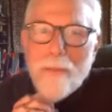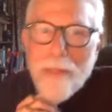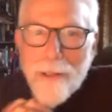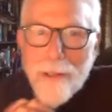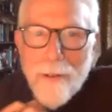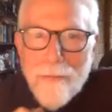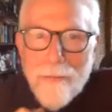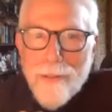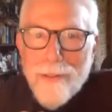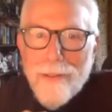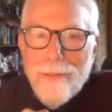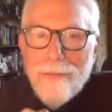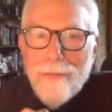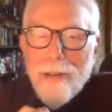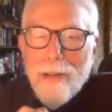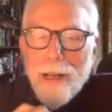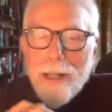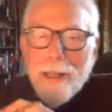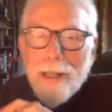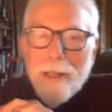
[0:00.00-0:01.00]
you for
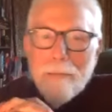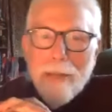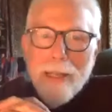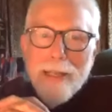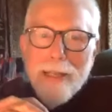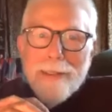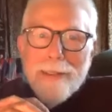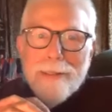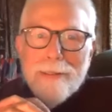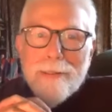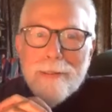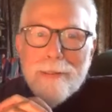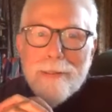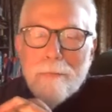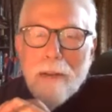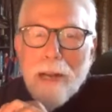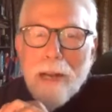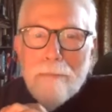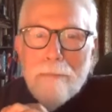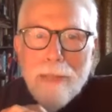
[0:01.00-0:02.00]
inviting me. It's
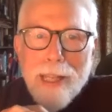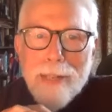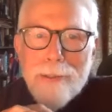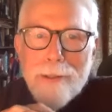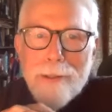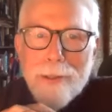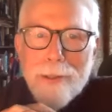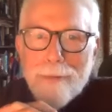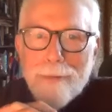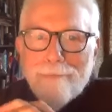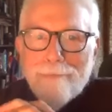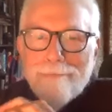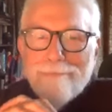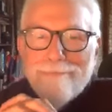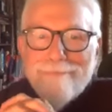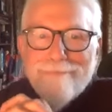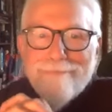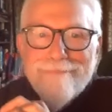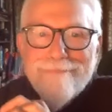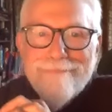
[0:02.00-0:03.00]
my pleasure.
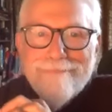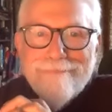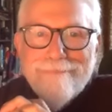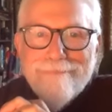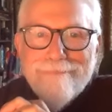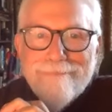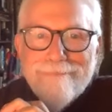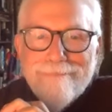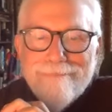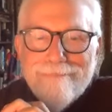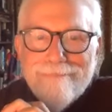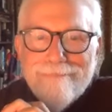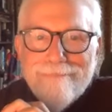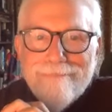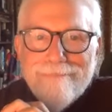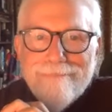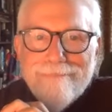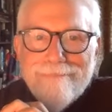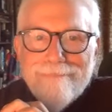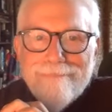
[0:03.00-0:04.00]

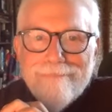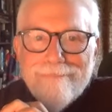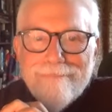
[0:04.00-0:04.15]
Well,